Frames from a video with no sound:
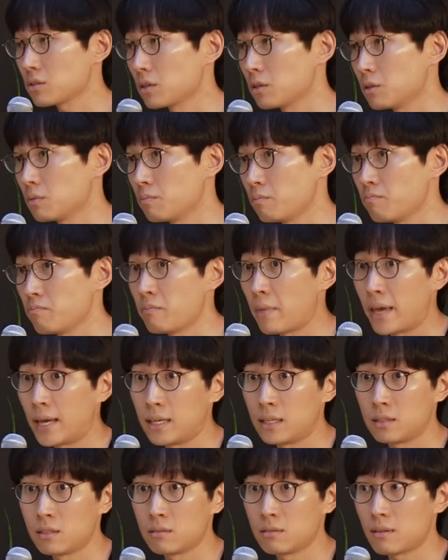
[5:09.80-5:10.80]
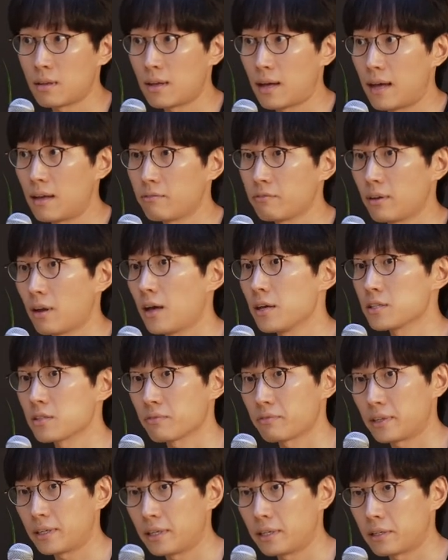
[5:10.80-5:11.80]
So main
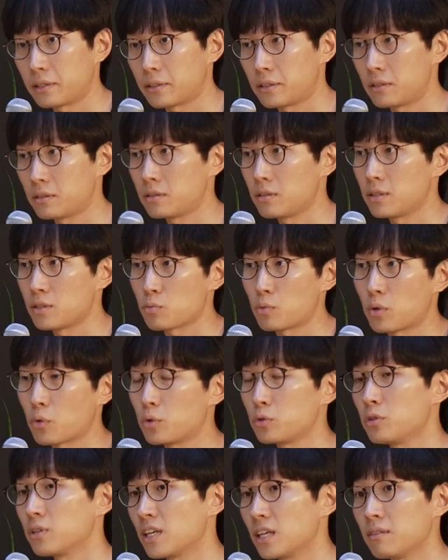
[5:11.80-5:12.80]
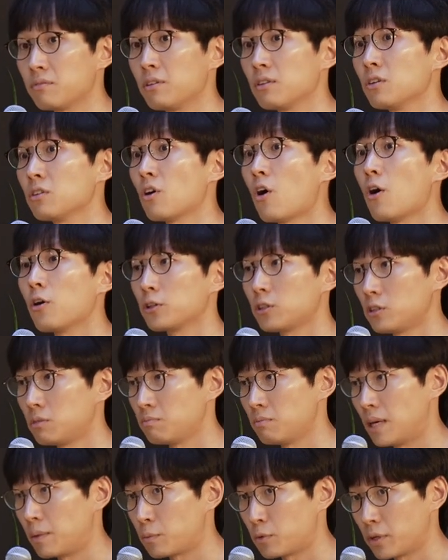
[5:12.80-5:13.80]
philosophy here is we're going to give
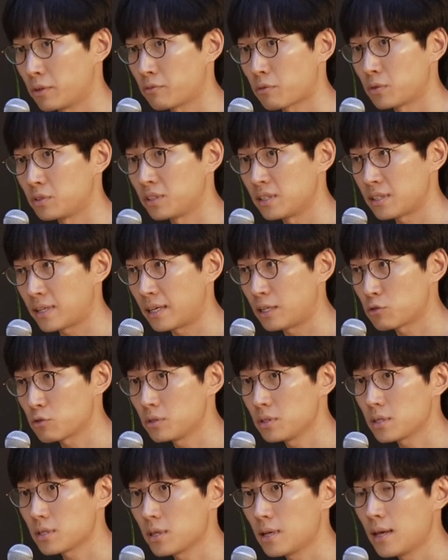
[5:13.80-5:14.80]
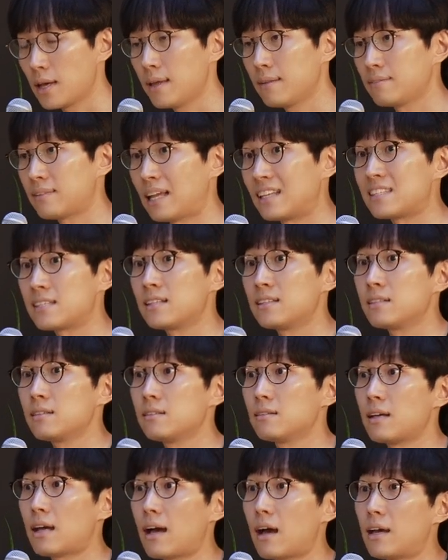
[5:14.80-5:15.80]
long-term memory for these agents
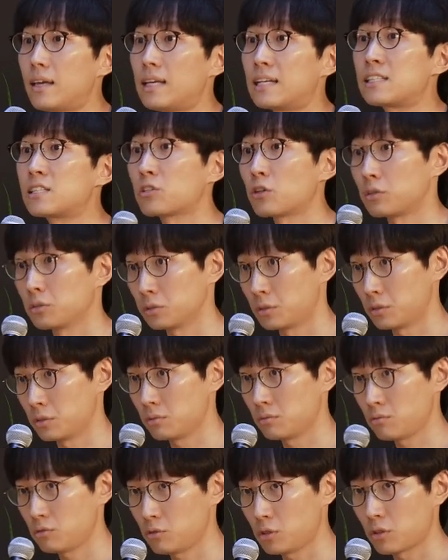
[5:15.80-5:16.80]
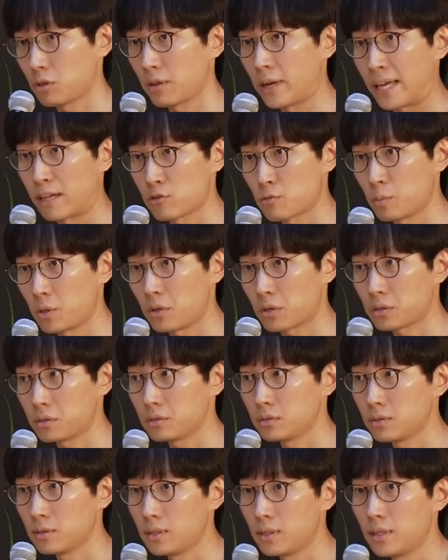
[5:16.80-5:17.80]
that's external to the language
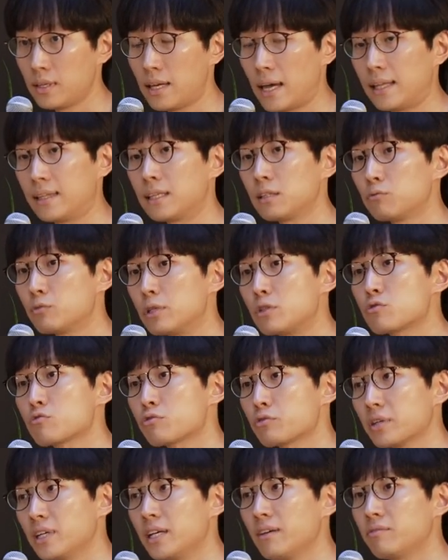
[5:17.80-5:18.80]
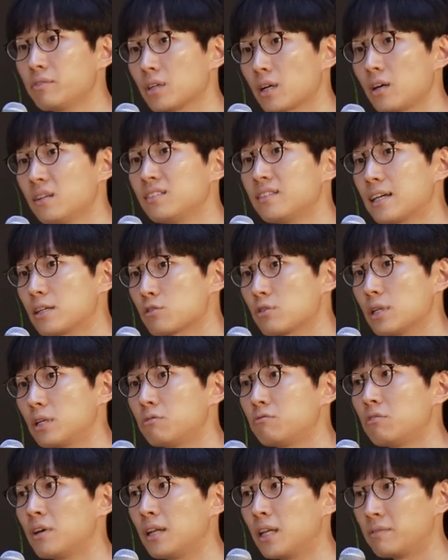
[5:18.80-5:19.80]
model, and then retrieve the
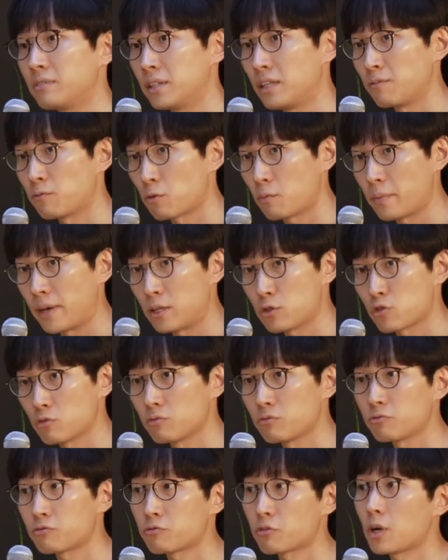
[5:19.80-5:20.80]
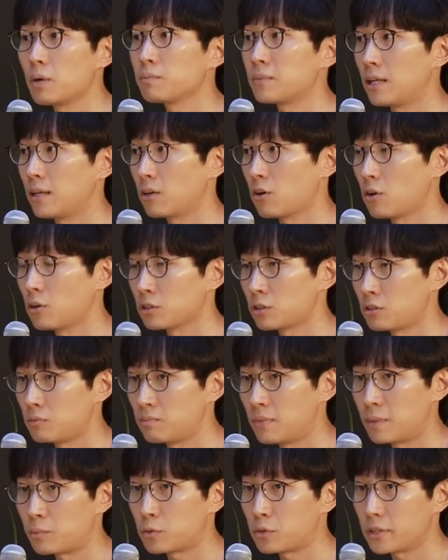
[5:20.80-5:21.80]
contextually relevant information from that
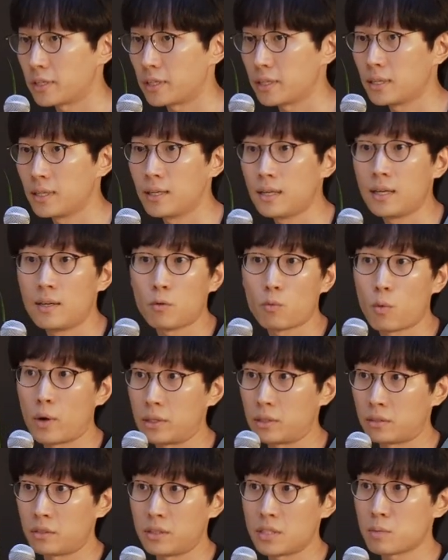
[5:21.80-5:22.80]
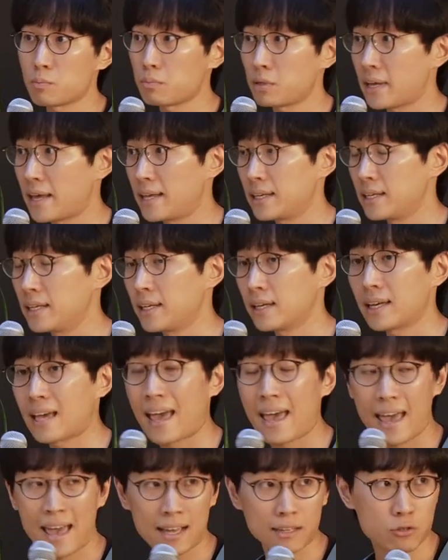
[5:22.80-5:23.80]
long-term memory, whether it's
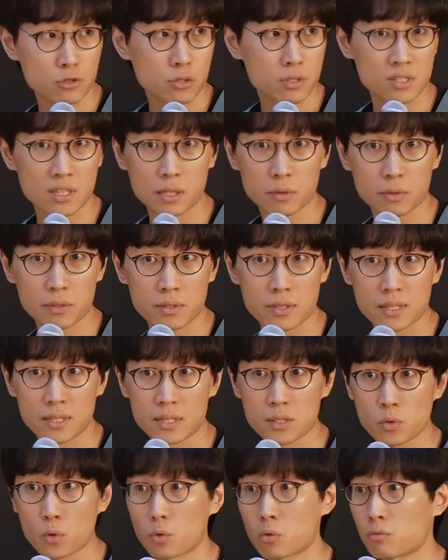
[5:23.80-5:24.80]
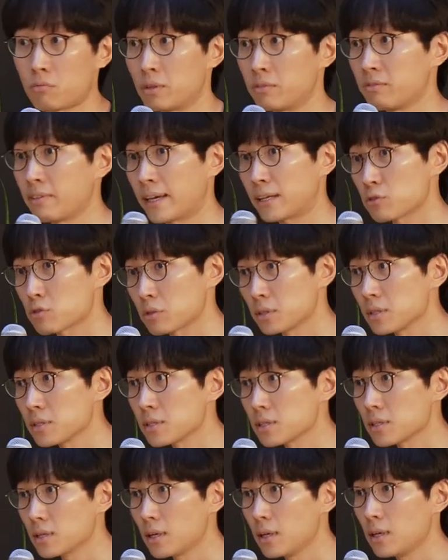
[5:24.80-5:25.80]
planning, action sequences, or
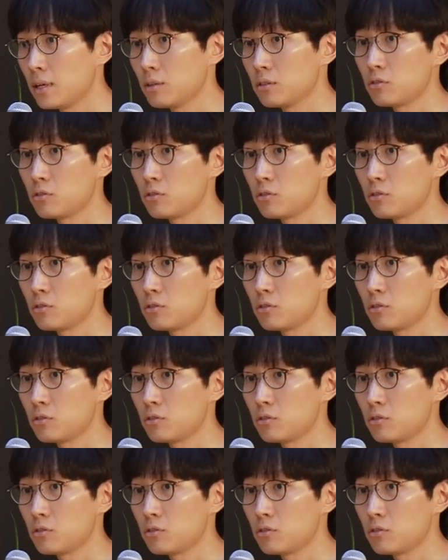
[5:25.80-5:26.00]
reflections,